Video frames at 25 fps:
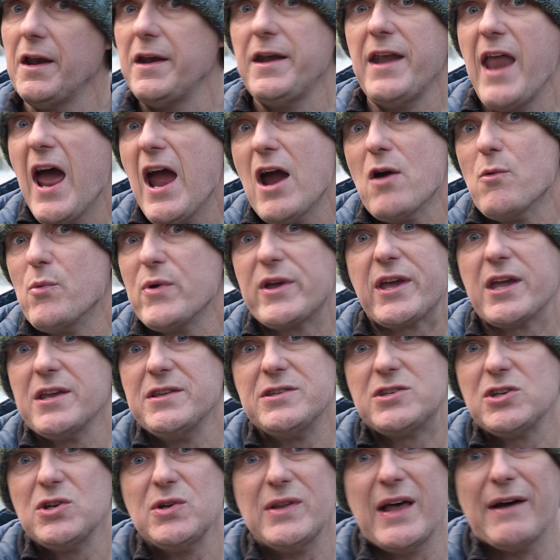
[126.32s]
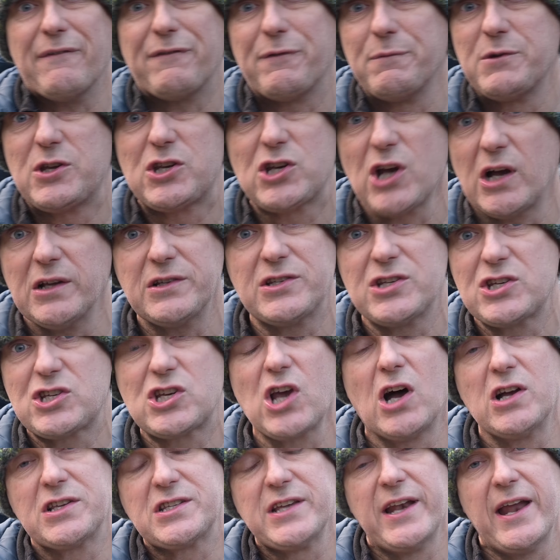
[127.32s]
Now we can do that from shot to
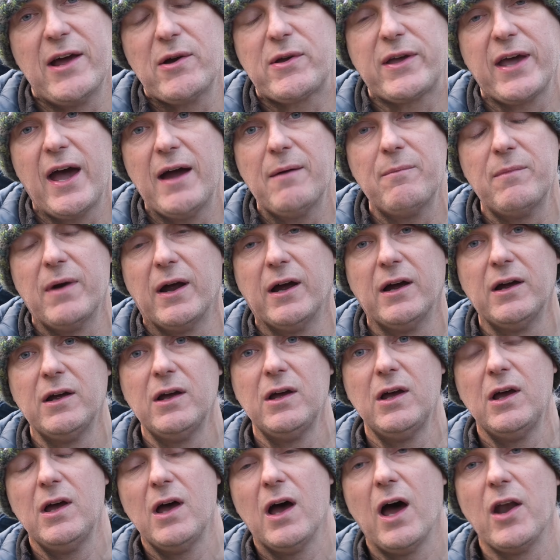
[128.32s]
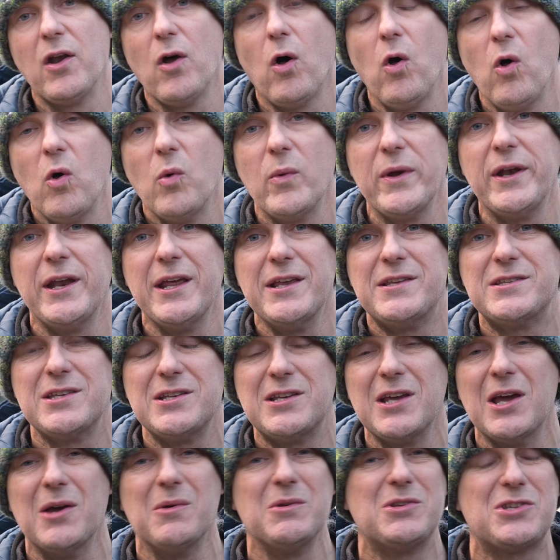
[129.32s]
shot in our camera, and all we need to
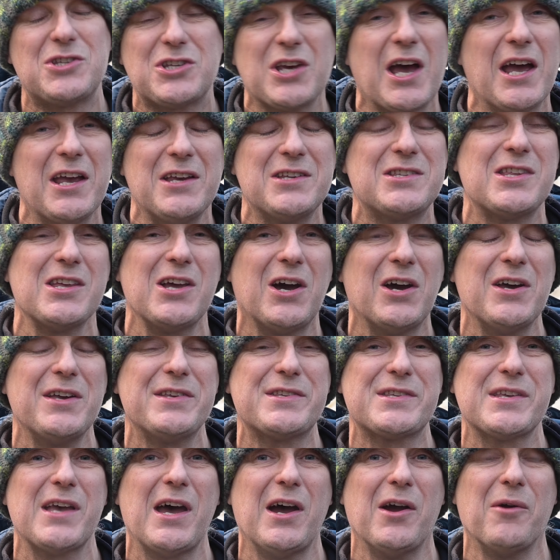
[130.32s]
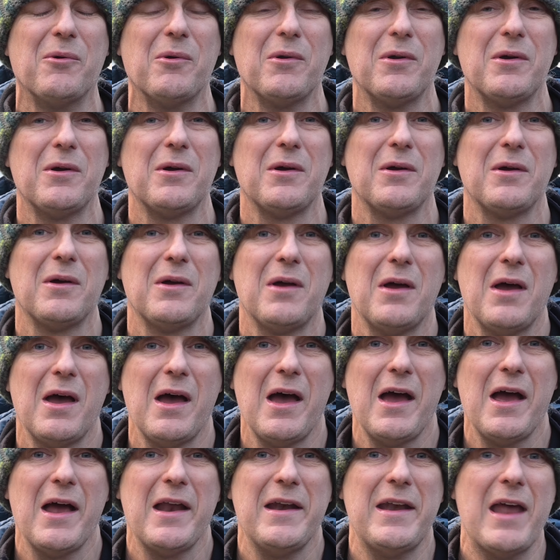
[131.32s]
do is change the ISO.
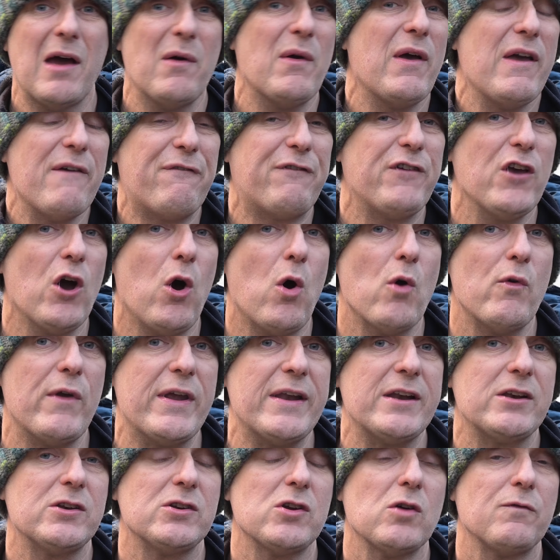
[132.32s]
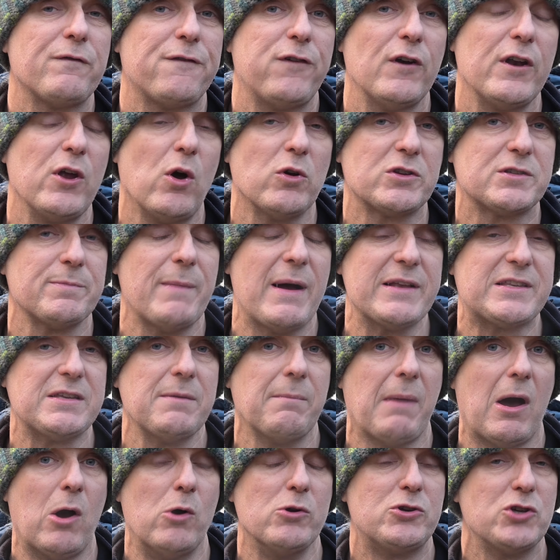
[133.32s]
Now, if you're in fully
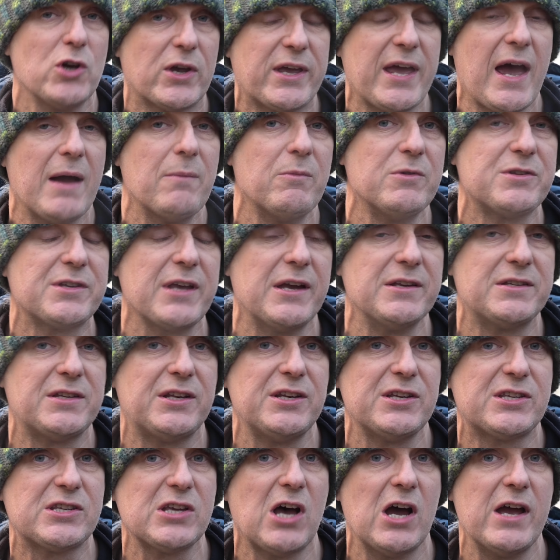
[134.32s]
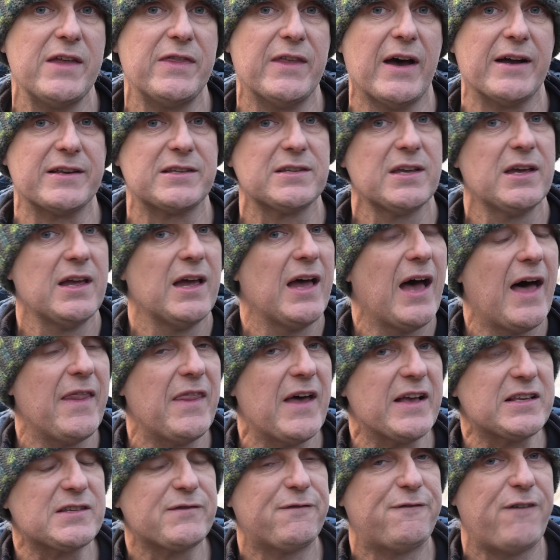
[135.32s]
automatic mode, your camera's going to decide that,
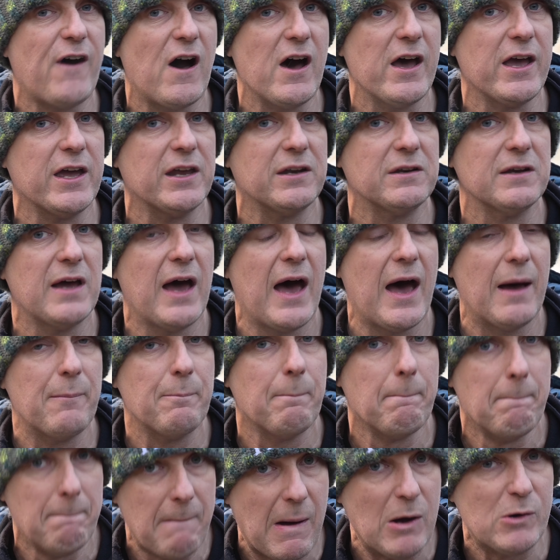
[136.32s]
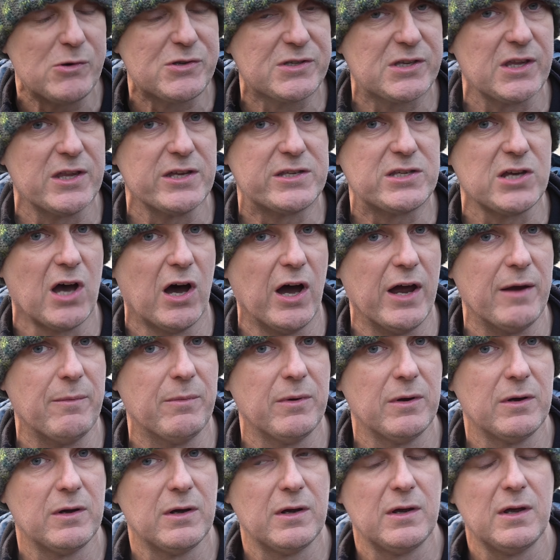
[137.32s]
and that's fine most of the time.
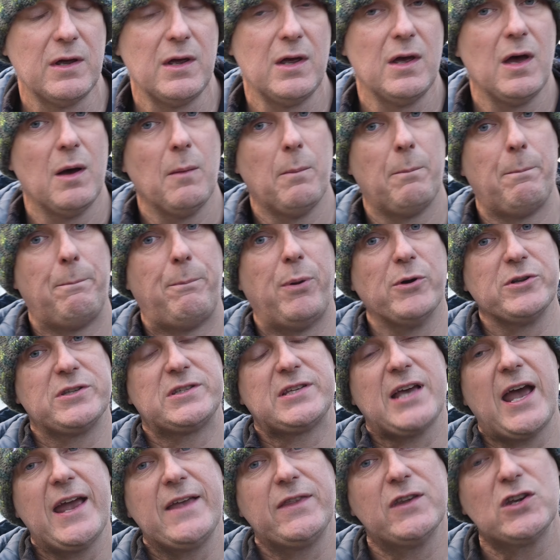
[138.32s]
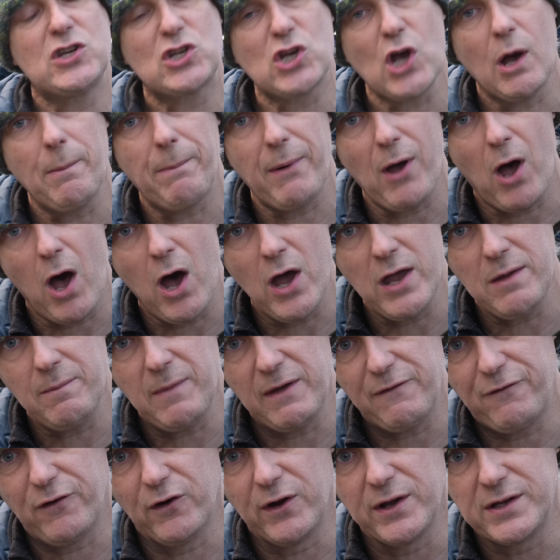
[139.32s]
But take the shot behind
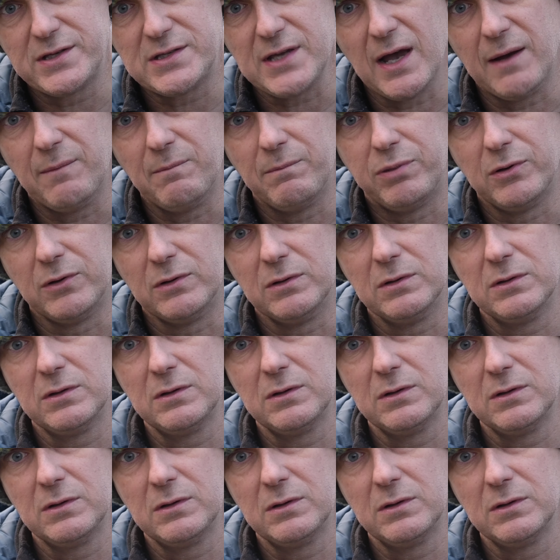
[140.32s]
me, for example.